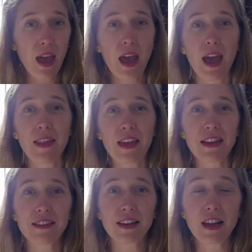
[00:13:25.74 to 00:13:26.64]
And
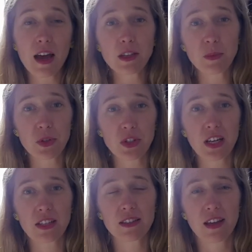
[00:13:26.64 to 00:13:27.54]
then the last
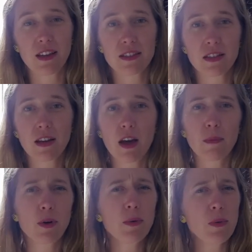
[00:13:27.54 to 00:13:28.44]
project that I
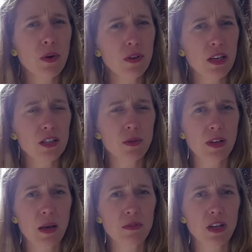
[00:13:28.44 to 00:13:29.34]
probably won't get to at
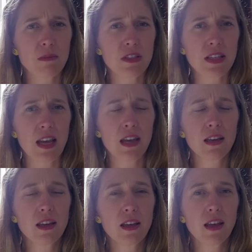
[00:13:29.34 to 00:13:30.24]
nap time today,
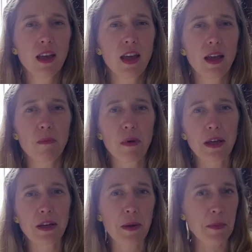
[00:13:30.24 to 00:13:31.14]
but
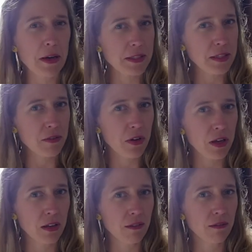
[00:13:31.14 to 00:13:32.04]
I might see if I
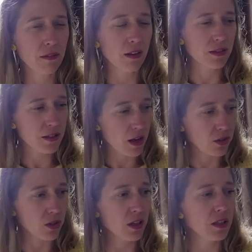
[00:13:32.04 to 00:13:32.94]
can get a start
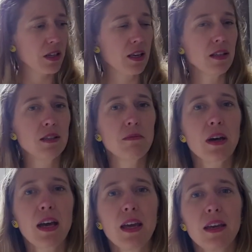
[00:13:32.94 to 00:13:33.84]
on it, is
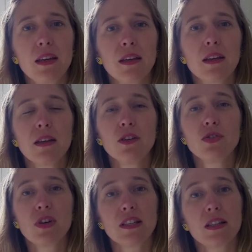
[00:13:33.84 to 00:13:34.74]
my
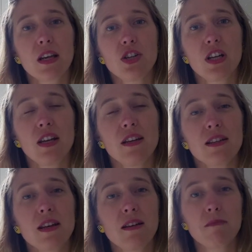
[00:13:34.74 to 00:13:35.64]
dress that I shared
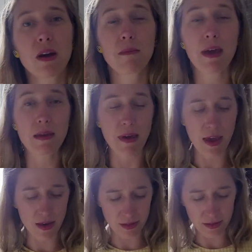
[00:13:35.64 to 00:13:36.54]
in my May makes.